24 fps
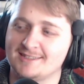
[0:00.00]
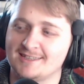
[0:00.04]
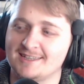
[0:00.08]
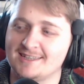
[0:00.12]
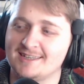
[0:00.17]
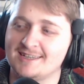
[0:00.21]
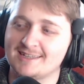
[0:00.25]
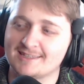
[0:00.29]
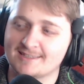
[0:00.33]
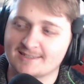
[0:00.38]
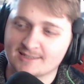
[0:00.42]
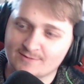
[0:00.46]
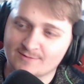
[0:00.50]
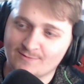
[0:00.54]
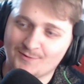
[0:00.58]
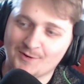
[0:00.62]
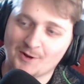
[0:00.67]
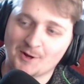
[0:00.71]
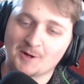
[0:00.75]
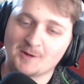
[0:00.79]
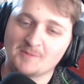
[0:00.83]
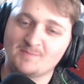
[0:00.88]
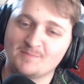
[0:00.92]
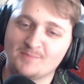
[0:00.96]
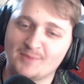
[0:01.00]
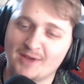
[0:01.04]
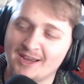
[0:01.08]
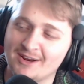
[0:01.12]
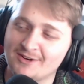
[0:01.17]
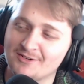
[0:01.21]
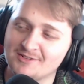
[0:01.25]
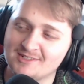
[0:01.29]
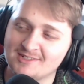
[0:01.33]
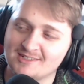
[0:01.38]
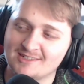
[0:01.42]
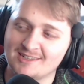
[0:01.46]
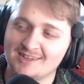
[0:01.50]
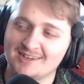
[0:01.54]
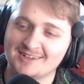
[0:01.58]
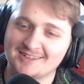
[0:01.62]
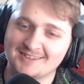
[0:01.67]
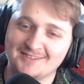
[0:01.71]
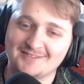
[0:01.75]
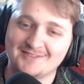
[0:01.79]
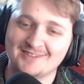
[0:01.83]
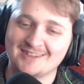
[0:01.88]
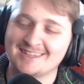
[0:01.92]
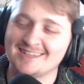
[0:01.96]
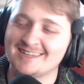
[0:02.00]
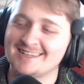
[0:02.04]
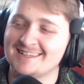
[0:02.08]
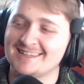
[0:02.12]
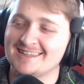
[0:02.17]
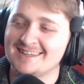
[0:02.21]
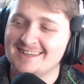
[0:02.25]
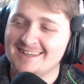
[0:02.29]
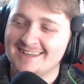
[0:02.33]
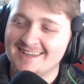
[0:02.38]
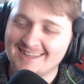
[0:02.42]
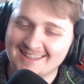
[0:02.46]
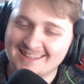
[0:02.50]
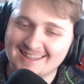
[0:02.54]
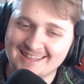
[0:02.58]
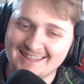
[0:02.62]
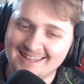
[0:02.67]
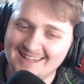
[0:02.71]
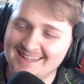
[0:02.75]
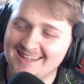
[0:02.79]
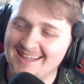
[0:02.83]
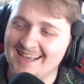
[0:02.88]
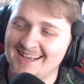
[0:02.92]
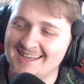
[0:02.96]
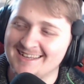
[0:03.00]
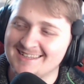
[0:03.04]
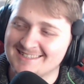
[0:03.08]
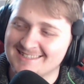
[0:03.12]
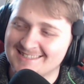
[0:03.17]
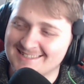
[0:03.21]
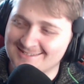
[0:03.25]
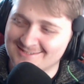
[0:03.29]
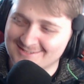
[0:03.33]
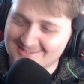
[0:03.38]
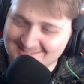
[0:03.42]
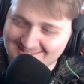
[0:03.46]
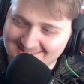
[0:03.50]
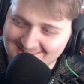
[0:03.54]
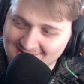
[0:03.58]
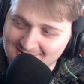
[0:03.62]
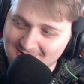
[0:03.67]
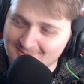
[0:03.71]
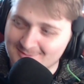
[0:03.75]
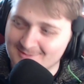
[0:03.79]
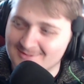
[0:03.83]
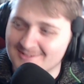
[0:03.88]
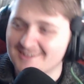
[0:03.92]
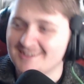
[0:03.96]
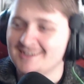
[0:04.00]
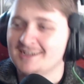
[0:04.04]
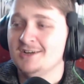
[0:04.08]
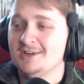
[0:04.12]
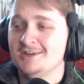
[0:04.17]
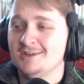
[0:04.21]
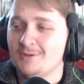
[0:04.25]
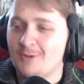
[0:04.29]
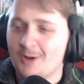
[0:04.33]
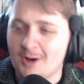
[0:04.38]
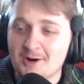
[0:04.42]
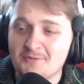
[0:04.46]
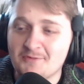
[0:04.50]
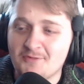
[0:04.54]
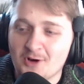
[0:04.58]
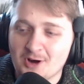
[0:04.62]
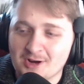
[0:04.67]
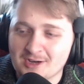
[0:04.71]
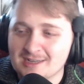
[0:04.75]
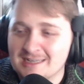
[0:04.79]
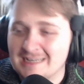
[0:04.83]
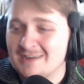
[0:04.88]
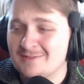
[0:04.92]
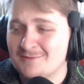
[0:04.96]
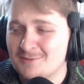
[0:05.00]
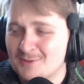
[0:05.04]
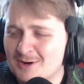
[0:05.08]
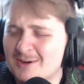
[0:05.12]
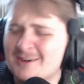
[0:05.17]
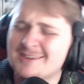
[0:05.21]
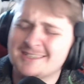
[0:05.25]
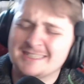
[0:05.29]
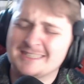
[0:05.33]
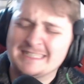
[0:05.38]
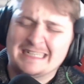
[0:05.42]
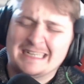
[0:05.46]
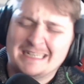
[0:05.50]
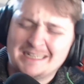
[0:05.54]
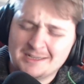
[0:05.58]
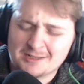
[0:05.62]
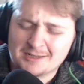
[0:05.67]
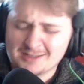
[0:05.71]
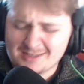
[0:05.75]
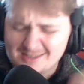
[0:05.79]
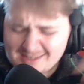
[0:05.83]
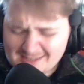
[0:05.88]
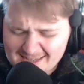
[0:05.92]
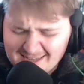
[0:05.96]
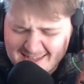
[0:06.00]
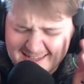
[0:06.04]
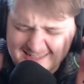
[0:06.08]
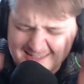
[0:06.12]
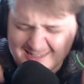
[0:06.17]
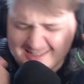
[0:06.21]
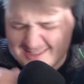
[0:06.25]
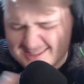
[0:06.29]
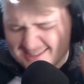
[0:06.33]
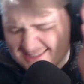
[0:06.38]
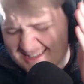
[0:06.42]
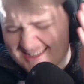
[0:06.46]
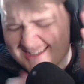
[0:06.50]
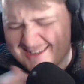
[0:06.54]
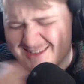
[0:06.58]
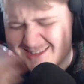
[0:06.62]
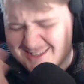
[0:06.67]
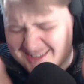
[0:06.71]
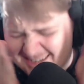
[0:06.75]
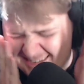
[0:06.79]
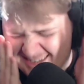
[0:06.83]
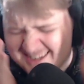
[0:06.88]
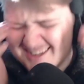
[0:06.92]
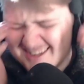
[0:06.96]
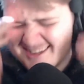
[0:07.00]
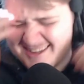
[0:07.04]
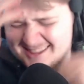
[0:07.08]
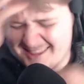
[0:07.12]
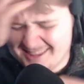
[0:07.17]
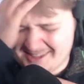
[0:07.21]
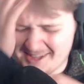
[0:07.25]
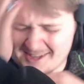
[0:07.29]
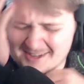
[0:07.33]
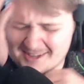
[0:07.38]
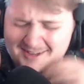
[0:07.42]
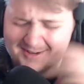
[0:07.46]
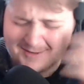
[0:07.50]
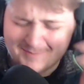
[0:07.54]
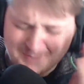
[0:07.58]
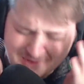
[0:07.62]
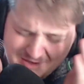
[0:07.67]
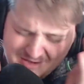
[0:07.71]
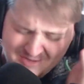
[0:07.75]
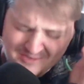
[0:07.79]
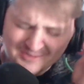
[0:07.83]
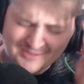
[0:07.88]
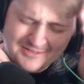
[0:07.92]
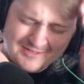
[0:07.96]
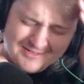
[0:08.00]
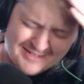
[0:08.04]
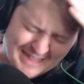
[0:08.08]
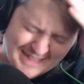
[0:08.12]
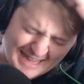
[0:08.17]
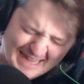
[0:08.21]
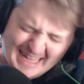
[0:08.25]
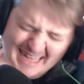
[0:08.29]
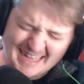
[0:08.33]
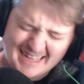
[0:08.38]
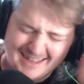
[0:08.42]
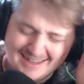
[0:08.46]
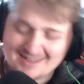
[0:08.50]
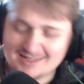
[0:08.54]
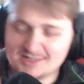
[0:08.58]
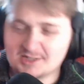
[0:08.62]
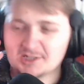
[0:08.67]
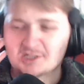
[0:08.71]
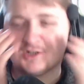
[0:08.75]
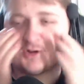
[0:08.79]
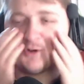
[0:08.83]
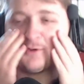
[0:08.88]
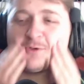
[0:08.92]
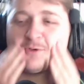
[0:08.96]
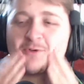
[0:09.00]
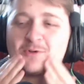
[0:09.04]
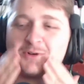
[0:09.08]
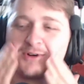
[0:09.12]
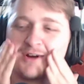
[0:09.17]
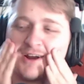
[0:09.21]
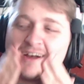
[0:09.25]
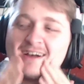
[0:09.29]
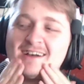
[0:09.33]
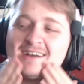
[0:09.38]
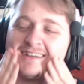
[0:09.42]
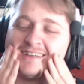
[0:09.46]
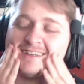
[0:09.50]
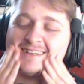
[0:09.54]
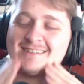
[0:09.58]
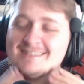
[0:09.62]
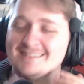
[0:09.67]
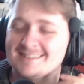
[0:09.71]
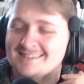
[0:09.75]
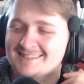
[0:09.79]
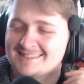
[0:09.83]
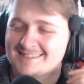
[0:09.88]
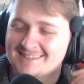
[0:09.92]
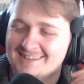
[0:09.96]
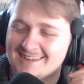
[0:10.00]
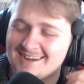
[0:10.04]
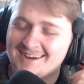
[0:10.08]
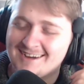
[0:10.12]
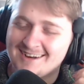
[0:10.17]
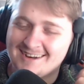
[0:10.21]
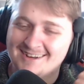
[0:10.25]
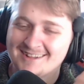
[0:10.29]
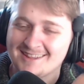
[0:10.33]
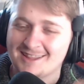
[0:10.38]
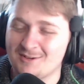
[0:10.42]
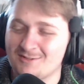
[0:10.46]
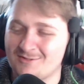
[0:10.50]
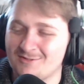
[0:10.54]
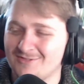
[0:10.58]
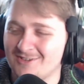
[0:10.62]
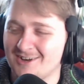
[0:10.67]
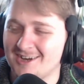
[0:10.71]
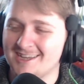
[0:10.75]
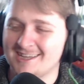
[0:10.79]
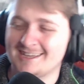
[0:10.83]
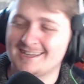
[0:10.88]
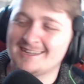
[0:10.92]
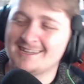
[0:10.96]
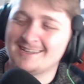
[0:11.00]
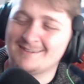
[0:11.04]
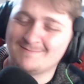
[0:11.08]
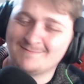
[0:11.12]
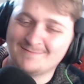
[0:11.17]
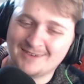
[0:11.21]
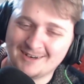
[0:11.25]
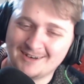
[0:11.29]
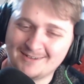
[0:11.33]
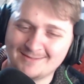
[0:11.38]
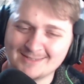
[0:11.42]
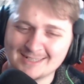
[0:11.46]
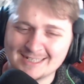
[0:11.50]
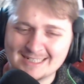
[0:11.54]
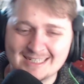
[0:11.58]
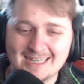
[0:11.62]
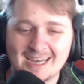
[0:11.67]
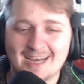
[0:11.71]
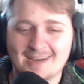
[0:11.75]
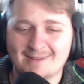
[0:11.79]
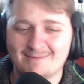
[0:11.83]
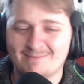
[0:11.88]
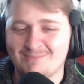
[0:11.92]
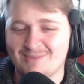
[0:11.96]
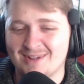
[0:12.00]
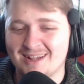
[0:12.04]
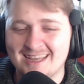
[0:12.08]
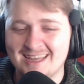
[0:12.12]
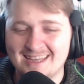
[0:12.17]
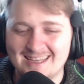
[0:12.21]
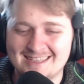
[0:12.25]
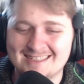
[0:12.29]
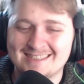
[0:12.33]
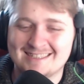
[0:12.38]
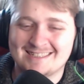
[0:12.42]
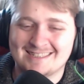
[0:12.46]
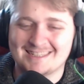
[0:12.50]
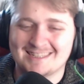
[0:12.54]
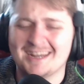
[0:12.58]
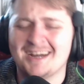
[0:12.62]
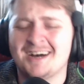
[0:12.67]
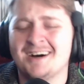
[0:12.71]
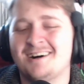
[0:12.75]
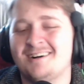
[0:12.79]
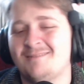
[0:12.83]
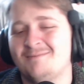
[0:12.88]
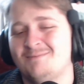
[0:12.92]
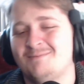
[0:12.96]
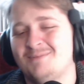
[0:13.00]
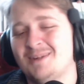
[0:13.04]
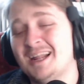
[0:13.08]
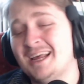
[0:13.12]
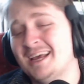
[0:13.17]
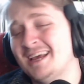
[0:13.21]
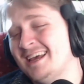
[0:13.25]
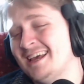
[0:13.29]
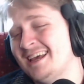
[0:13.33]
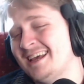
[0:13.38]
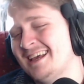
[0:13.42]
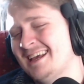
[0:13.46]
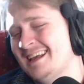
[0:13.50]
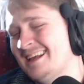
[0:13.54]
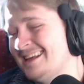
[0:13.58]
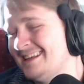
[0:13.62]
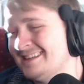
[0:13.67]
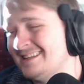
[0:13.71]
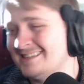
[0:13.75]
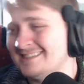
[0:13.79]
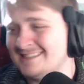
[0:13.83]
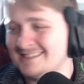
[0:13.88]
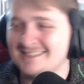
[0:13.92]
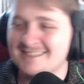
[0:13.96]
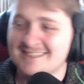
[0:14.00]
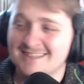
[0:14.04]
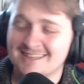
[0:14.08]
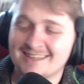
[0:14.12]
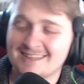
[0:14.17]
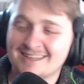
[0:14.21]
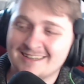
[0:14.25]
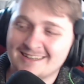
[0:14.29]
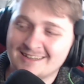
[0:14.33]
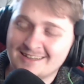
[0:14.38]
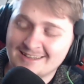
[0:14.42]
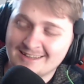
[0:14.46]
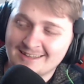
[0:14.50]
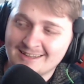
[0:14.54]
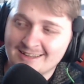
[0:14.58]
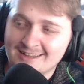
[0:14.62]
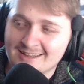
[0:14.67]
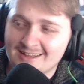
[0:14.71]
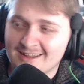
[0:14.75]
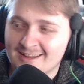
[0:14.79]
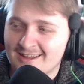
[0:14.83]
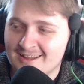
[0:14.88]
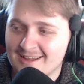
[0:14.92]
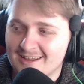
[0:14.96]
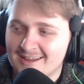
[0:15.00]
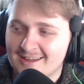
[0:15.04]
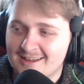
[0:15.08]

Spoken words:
because he hears his fucking parents arguing in the next room. Want a fucking divorce? Dancing in the moonlight, just crying. Just no, they're fighting. Mom and Dad, please stop, please. That's